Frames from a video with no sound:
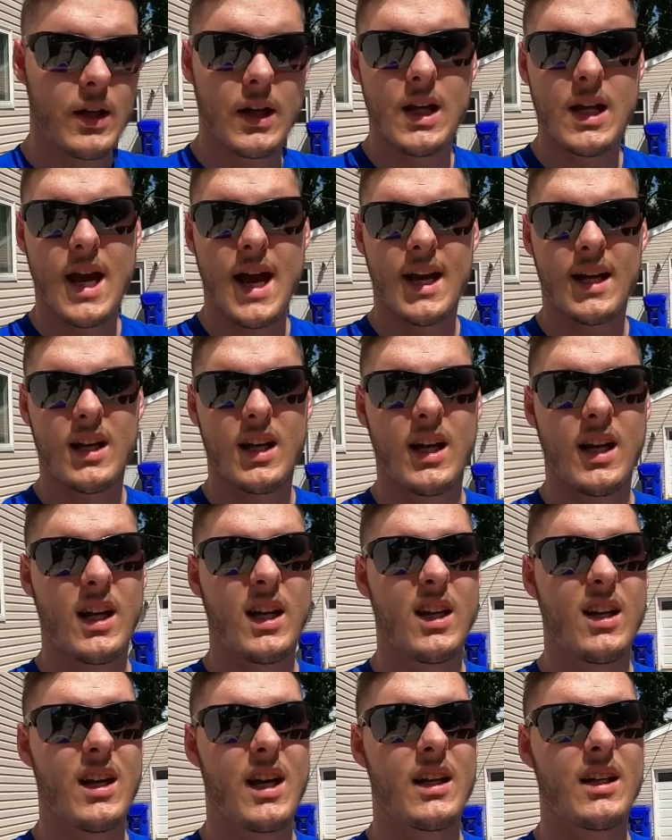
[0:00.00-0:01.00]
he had
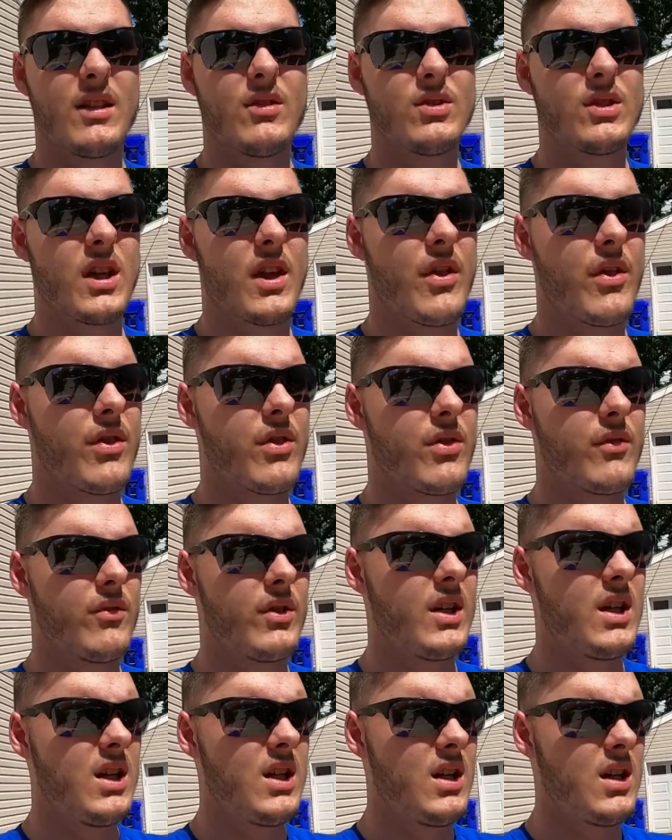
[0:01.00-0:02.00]
a, I think it was like
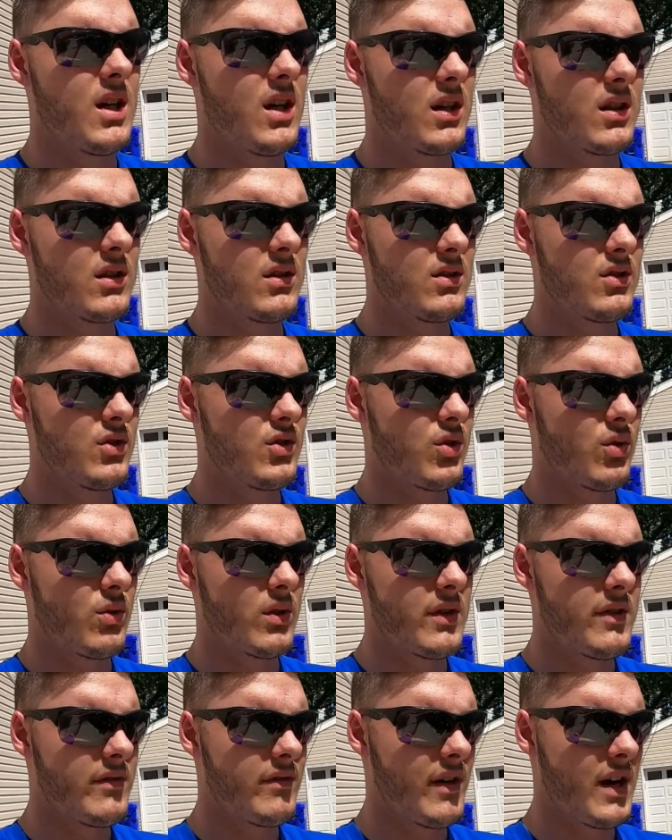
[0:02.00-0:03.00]

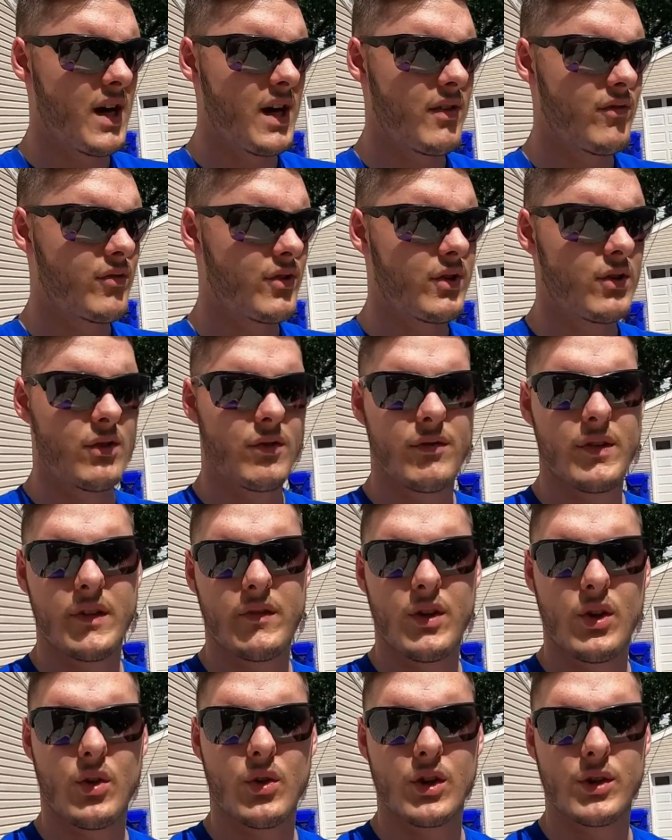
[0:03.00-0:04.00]

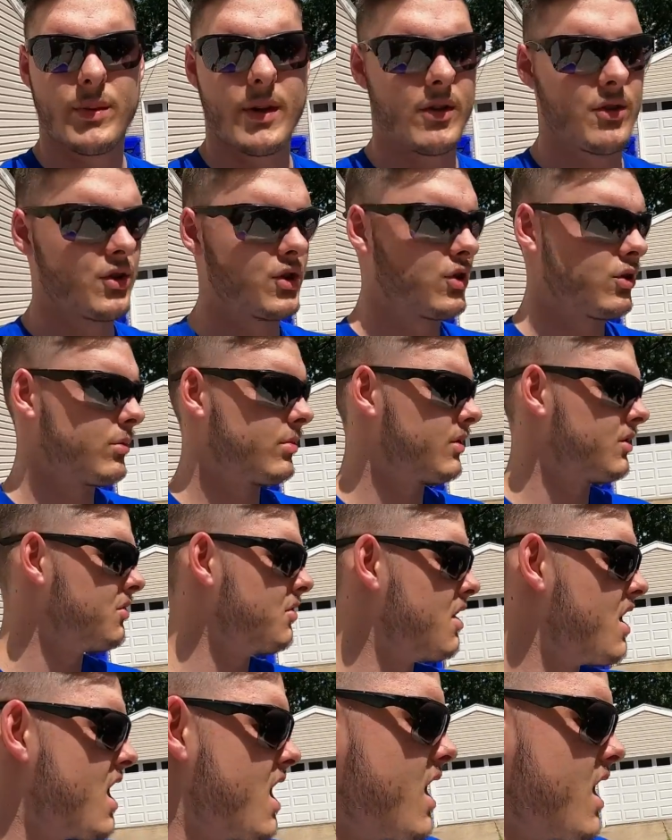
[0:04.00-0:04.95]
350 horsepower Subaru,